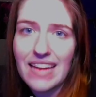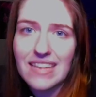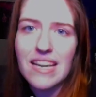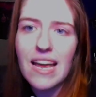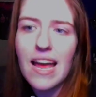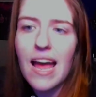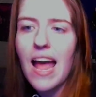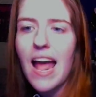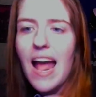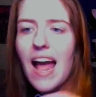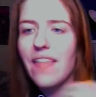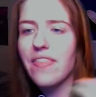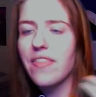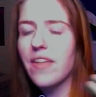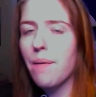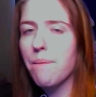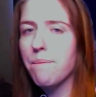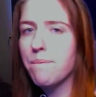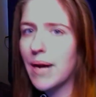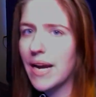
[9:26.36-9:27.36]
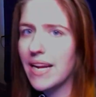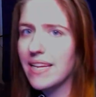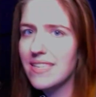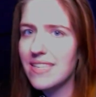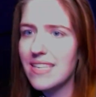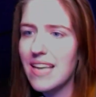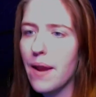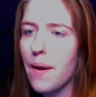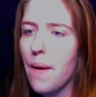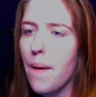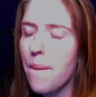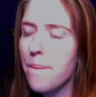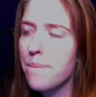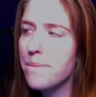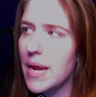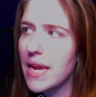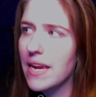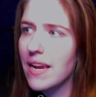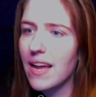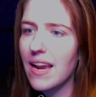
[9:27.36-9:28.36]
And that mindset may
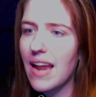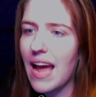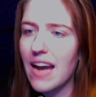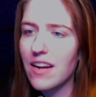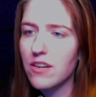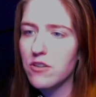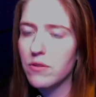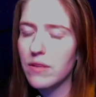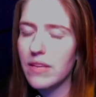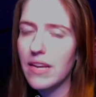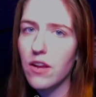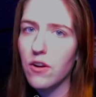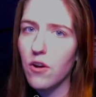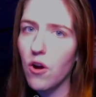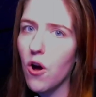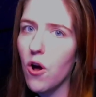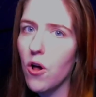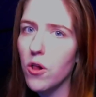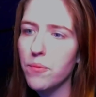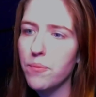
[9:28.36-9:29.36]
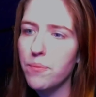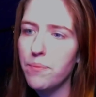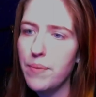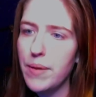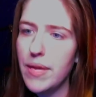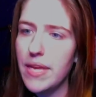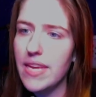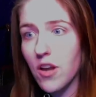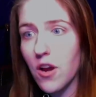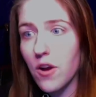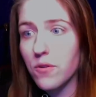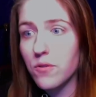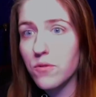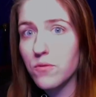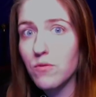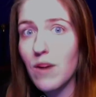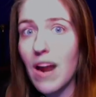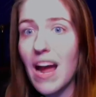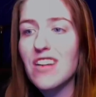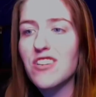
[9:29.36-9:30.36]
not actually at all be
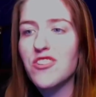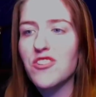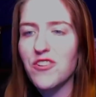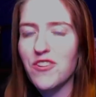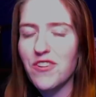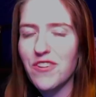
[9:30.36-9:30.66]
rational.